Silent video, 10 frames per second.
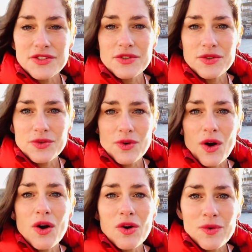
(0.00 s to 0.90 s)
to
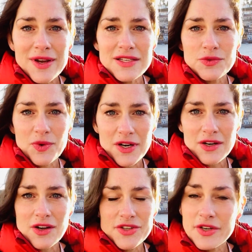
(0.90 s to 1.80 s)
always
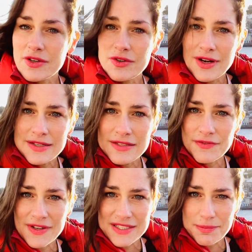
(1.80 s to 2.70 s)
work on your
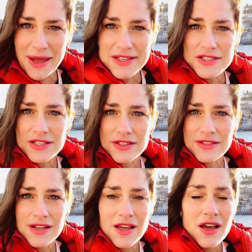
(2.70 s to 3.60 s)
creative
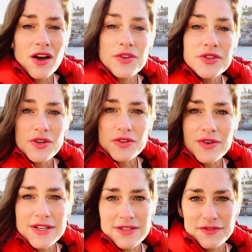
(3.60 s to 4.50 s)
expansion, on your
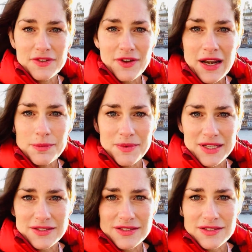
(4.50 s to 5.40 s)
creative
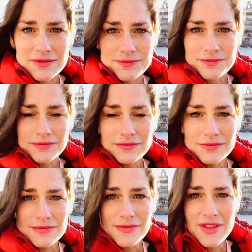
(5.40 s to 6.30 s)
development.
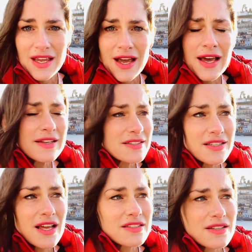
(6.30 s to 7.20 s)
And
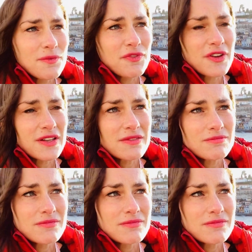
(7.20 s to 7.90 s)
it's not something,